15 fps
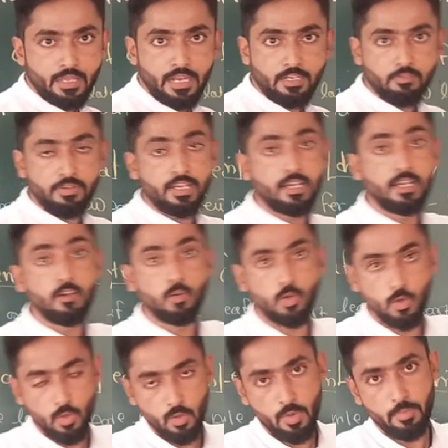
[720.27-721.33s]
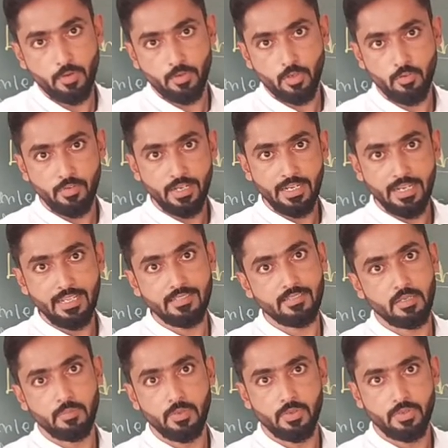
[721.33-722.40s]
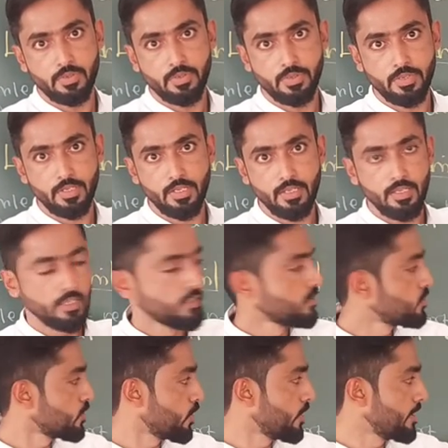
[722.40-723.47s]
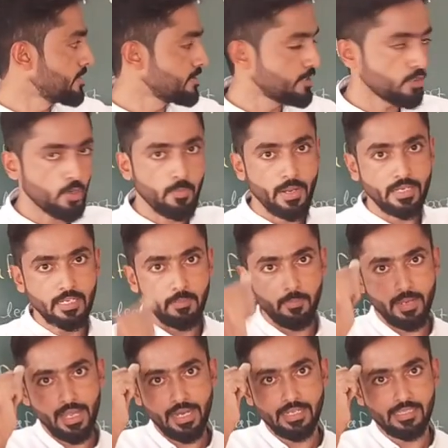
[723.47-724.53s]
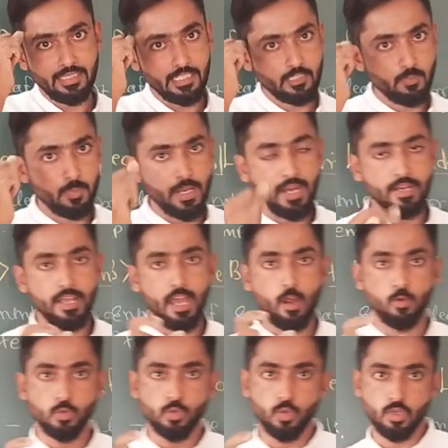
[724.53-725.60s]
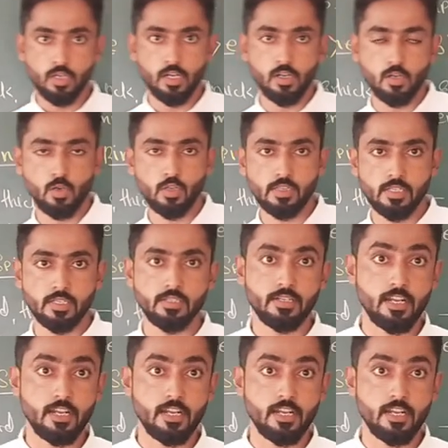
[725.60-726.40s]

at a very low amount or very less amount. Okay, so in xerophytic plant, this plant have to control the